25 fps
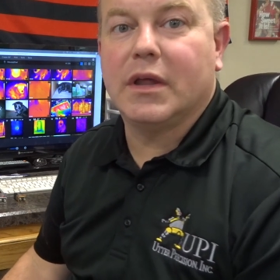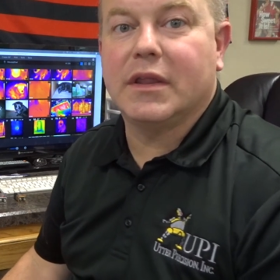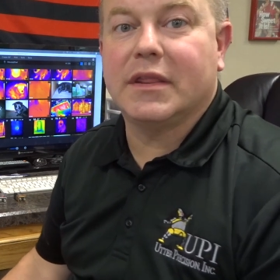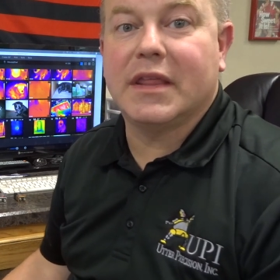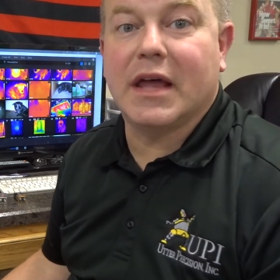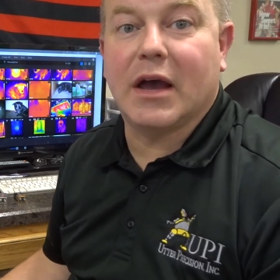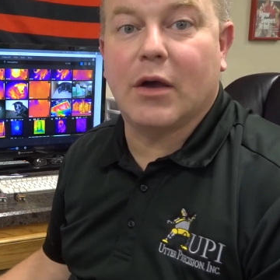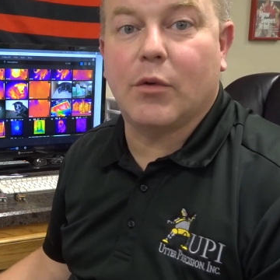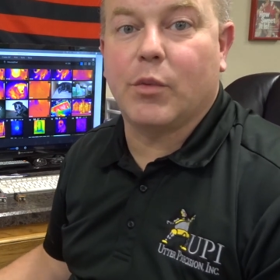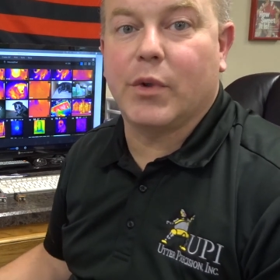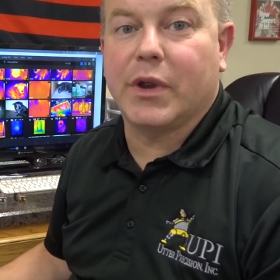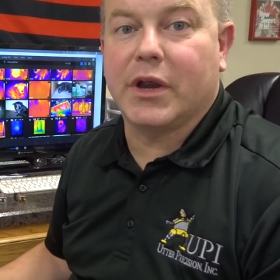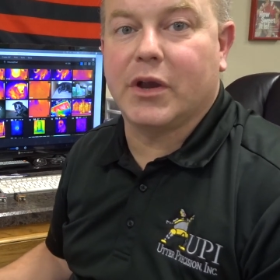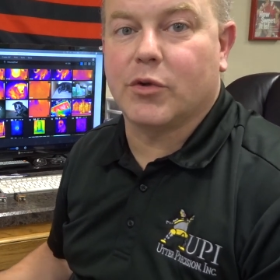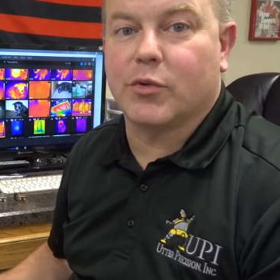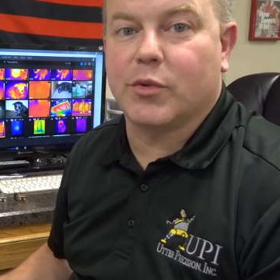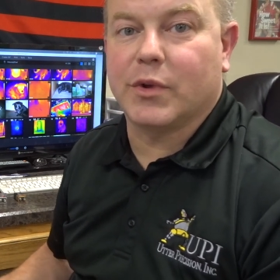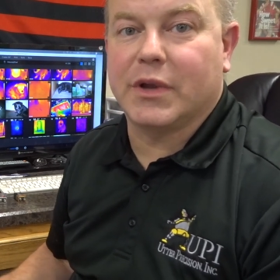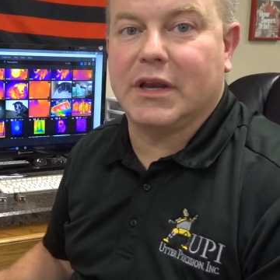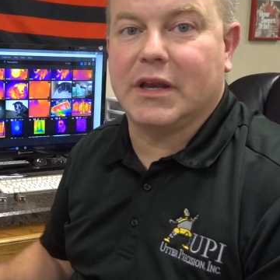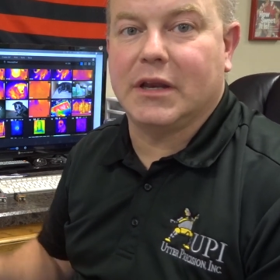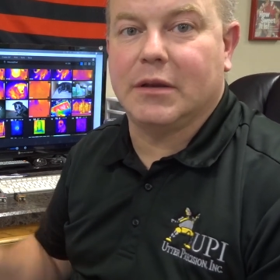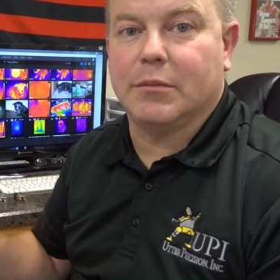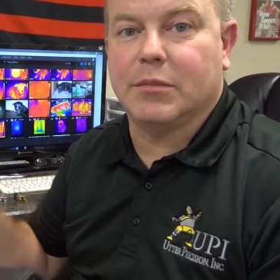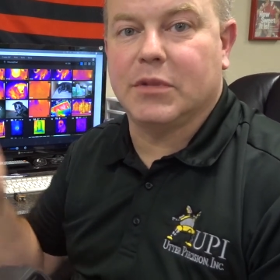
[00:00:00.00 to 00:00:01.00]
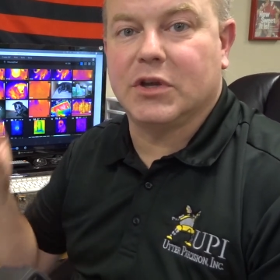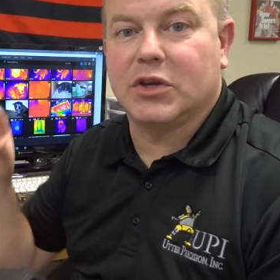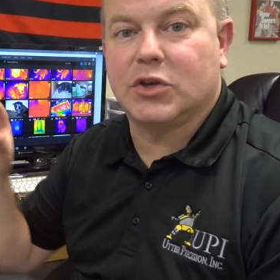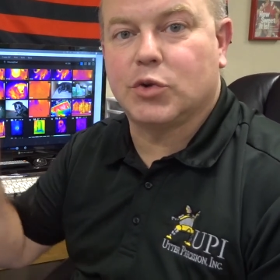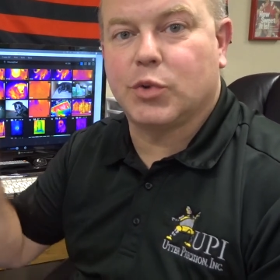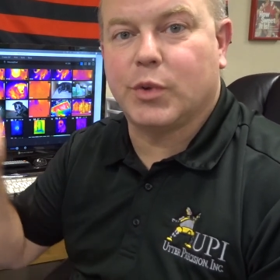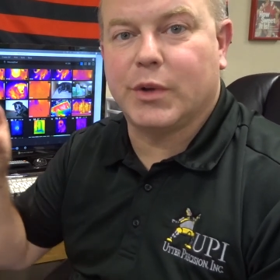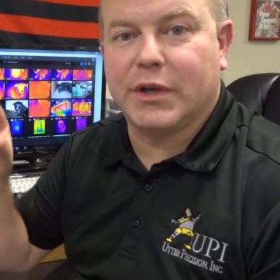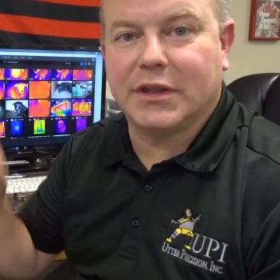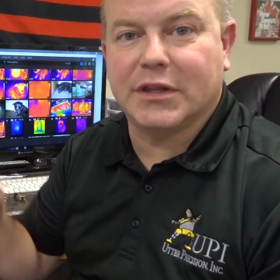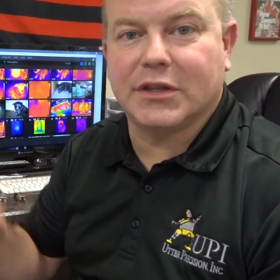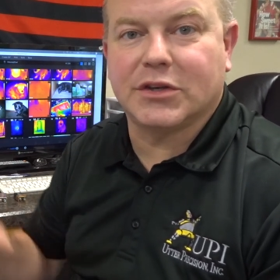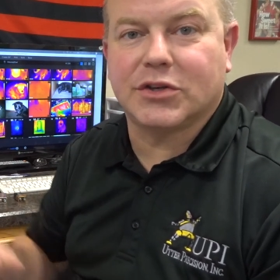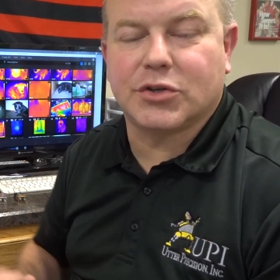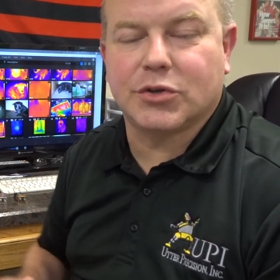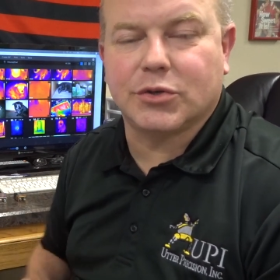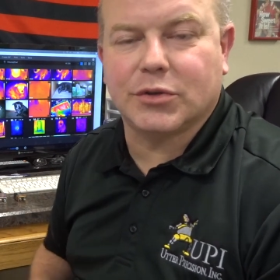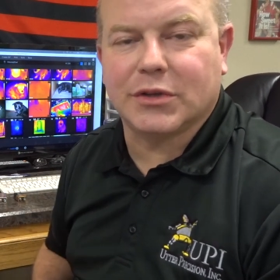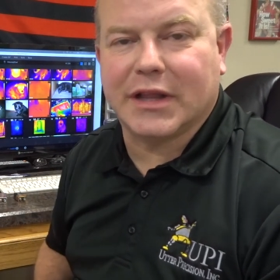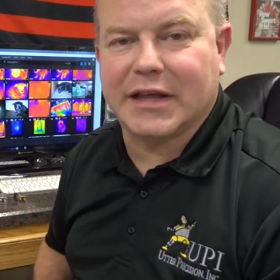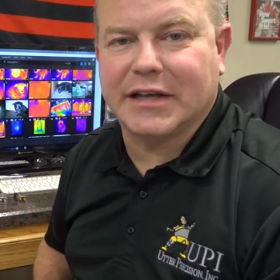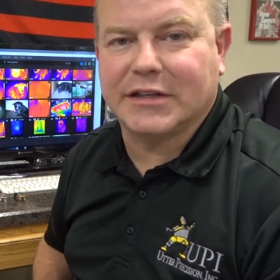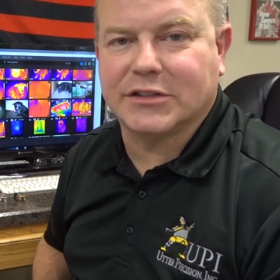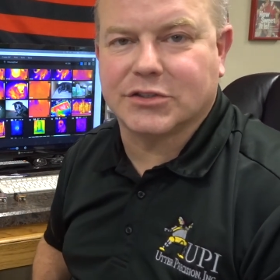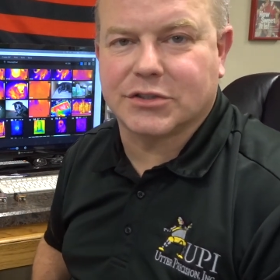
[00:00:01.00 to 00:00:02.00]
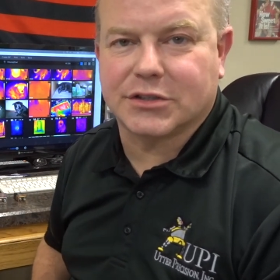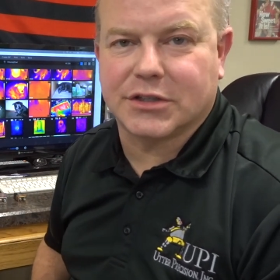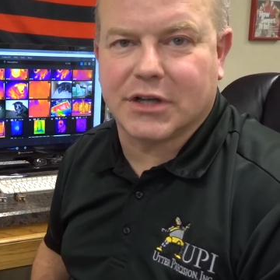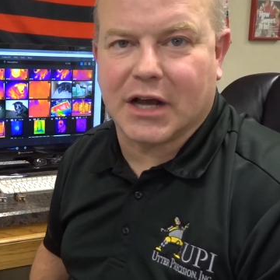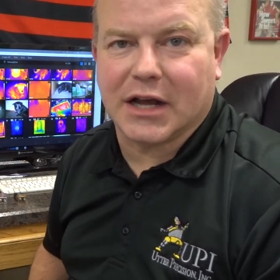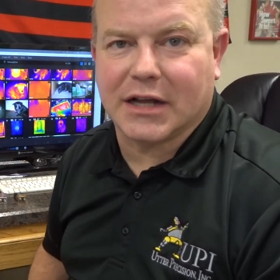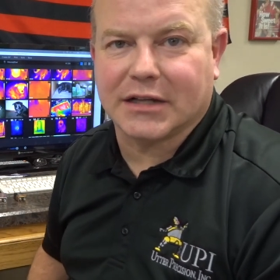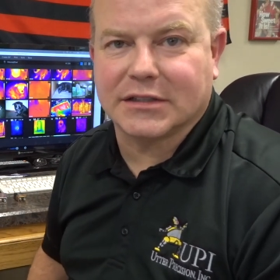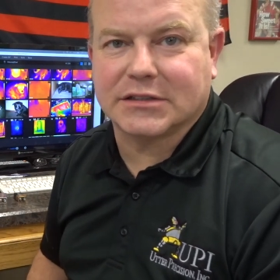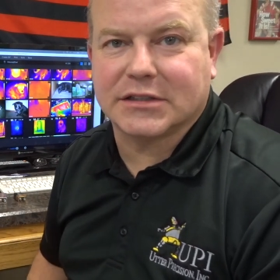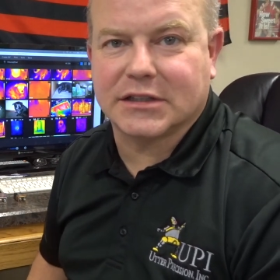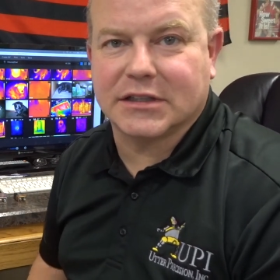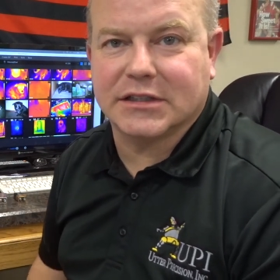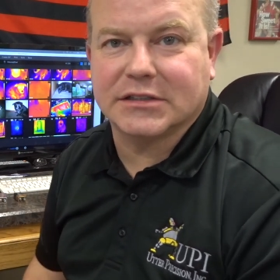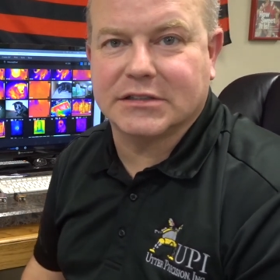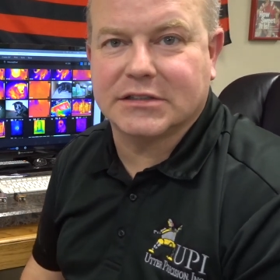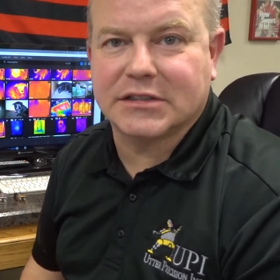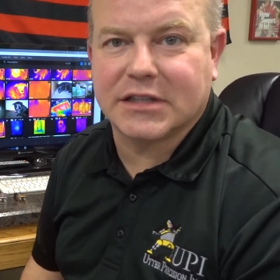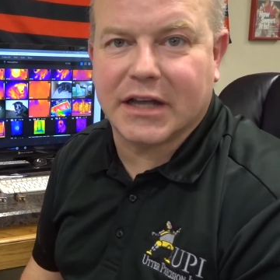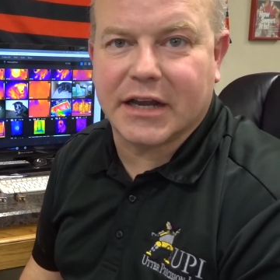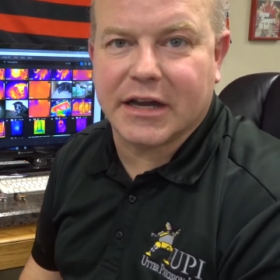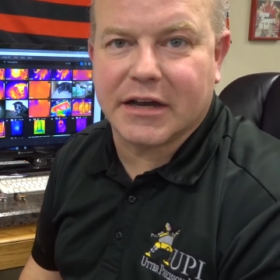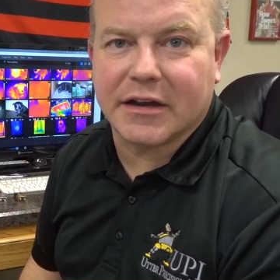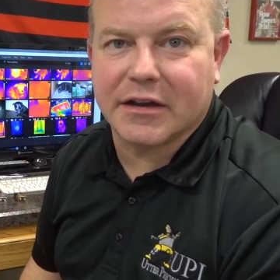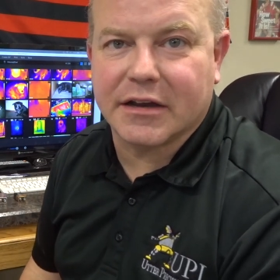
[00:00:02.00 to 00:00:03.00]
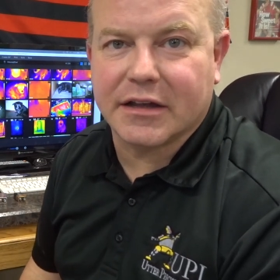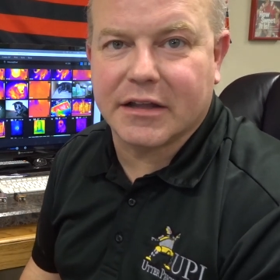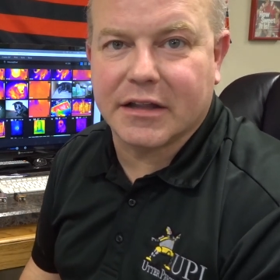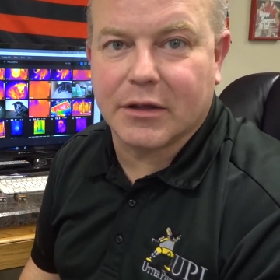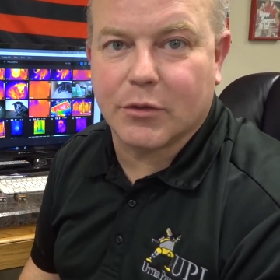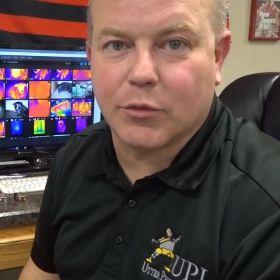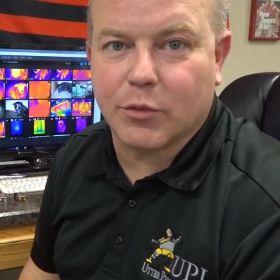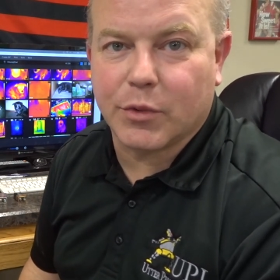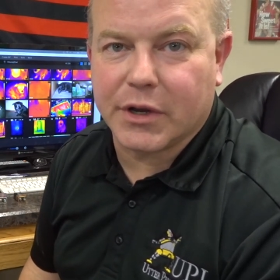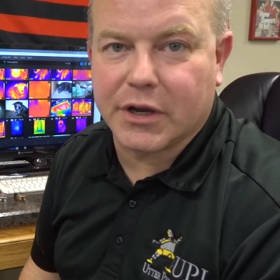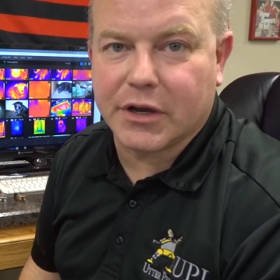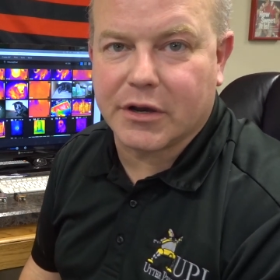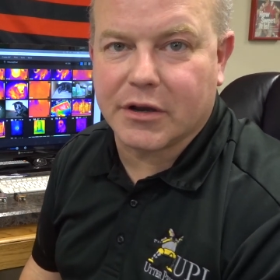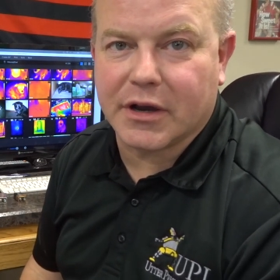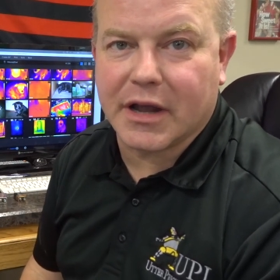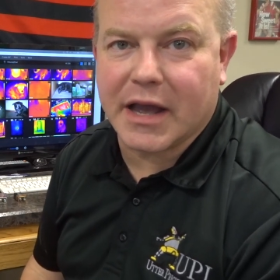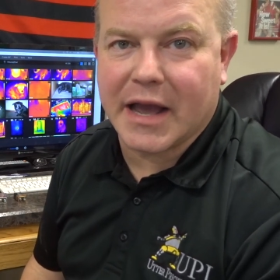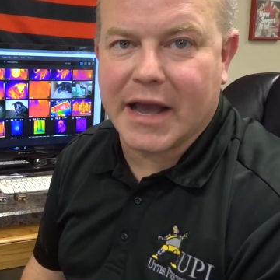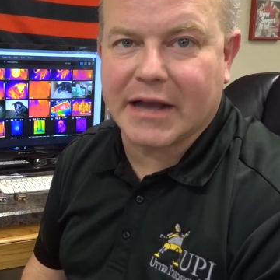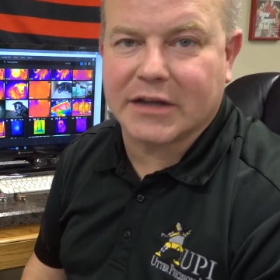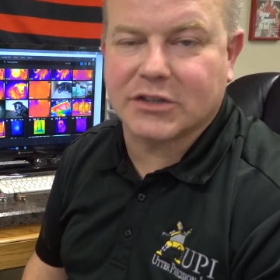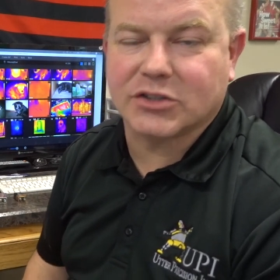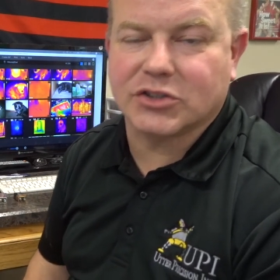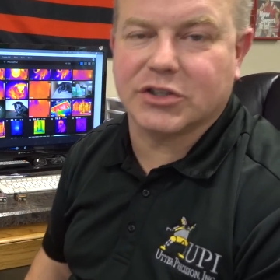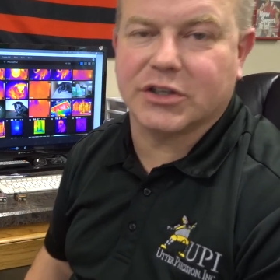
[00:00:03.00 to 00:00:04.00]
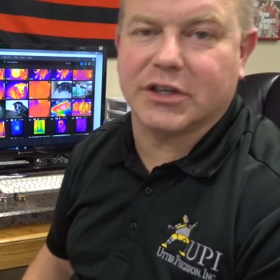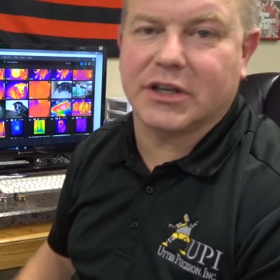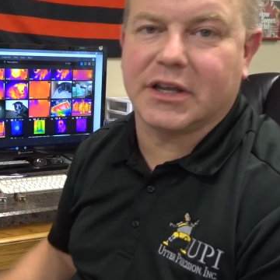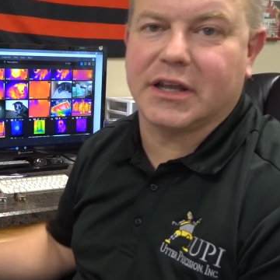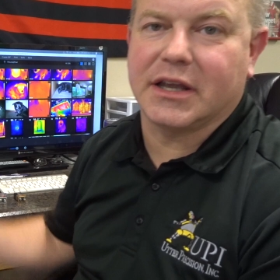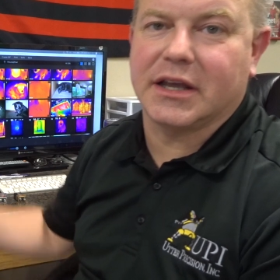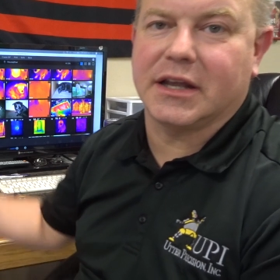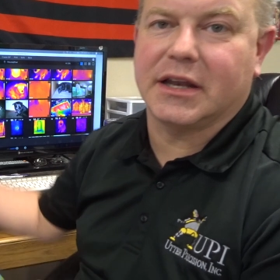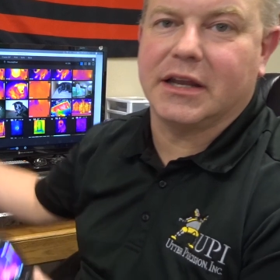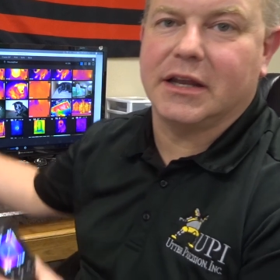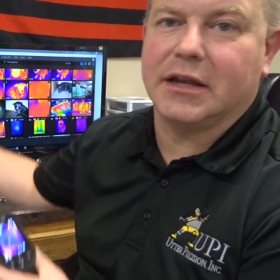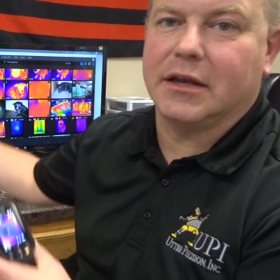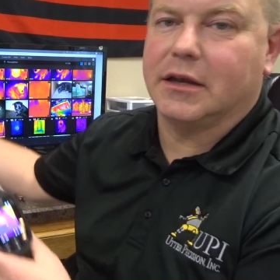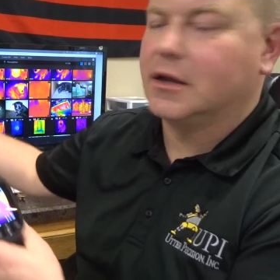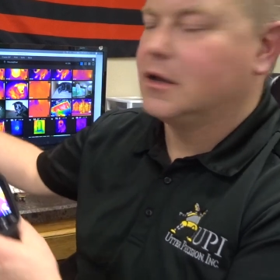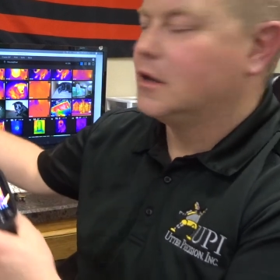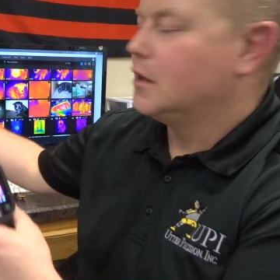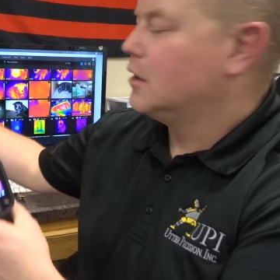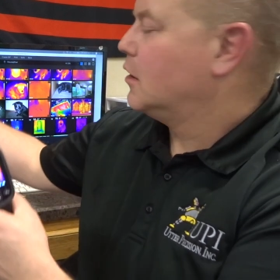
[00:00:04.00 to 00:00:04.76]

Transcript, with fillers: that we are reading. Between the two laser dots is the area that we are actually getting